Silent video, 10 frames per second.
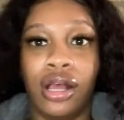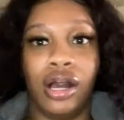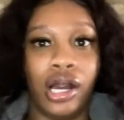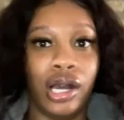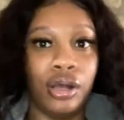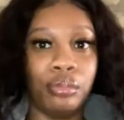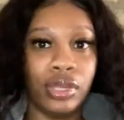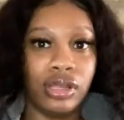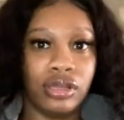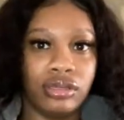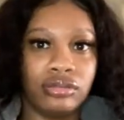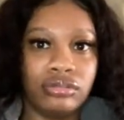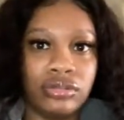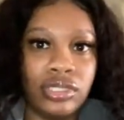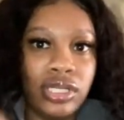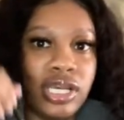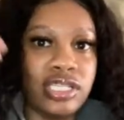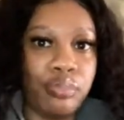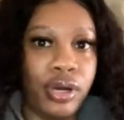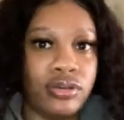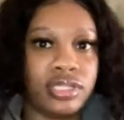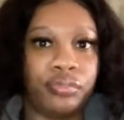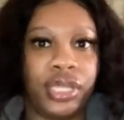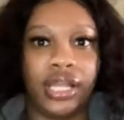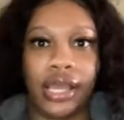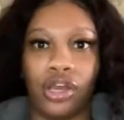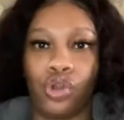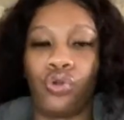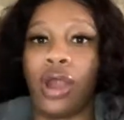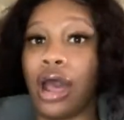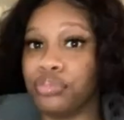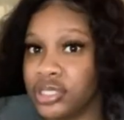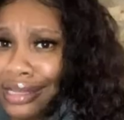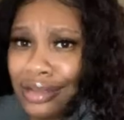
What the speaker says: It's supposed to be like a cropped